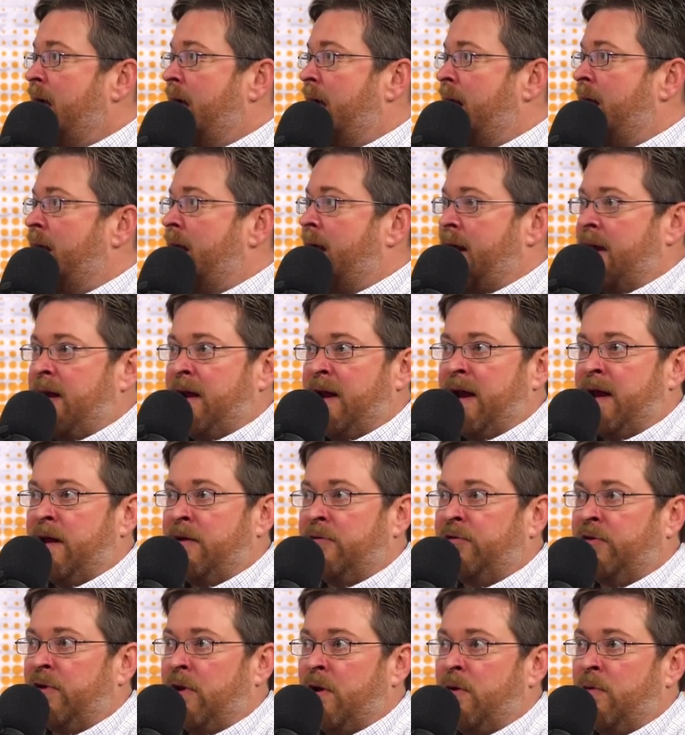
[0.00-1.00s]

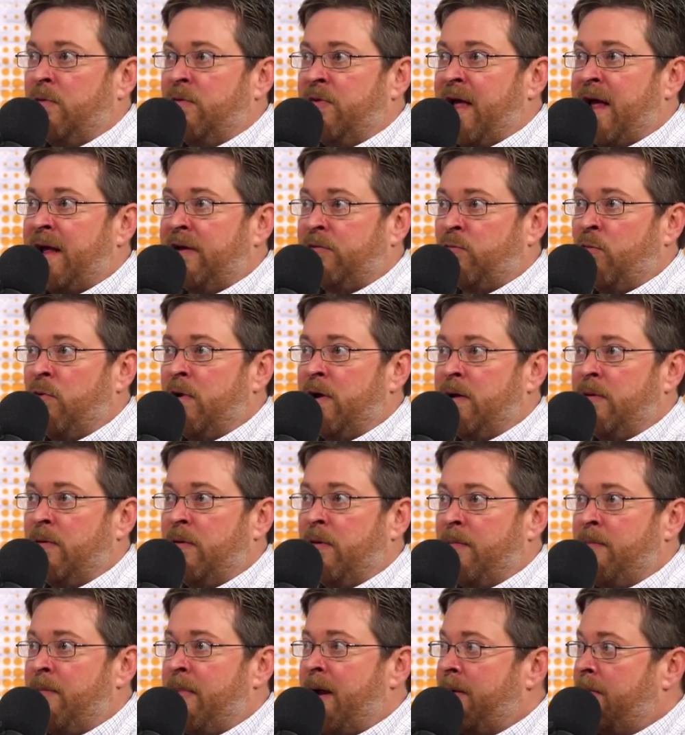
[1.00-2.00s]
and so that's one
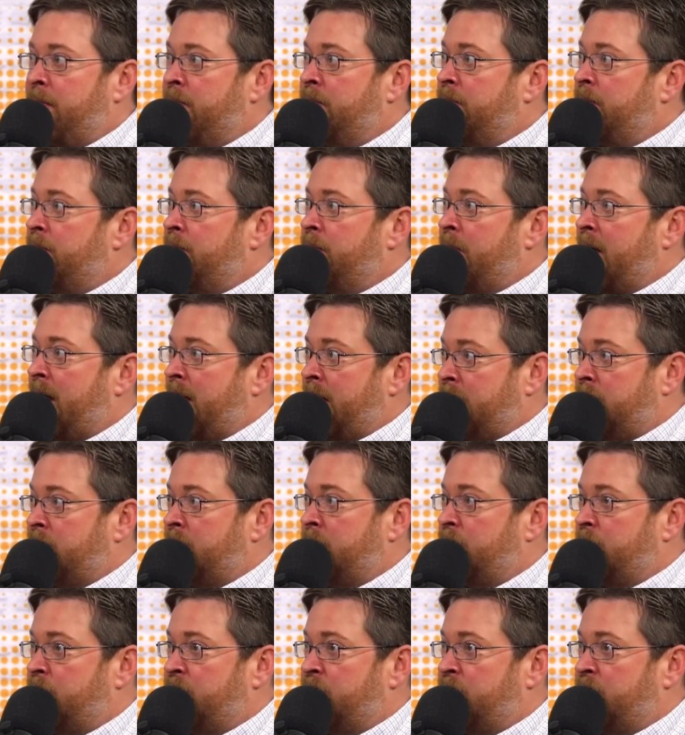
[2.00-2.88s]
of my